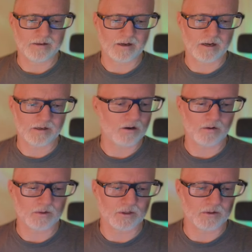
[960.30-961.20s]
Iyengar
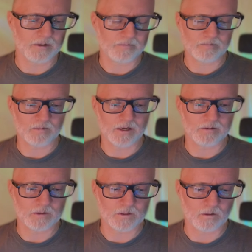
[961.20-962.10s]
would agree, right?
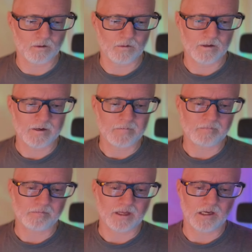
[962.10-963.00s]
So,
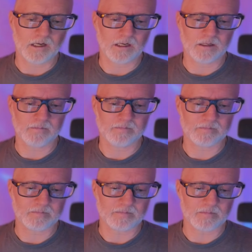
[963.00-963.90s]
um,
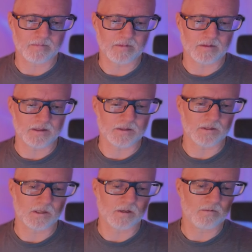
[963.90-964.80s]
this
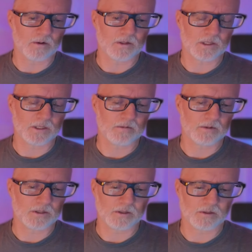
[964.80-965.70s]
is an inversion,
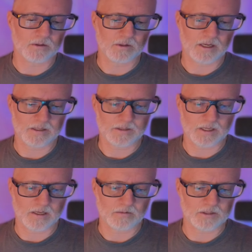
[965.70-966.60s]
which you can do with
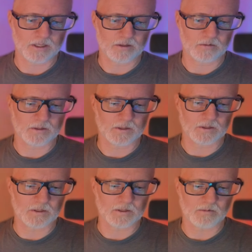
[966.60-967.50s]
handstand, which I do, which is
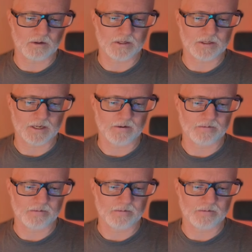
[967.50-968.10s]
this is very safe.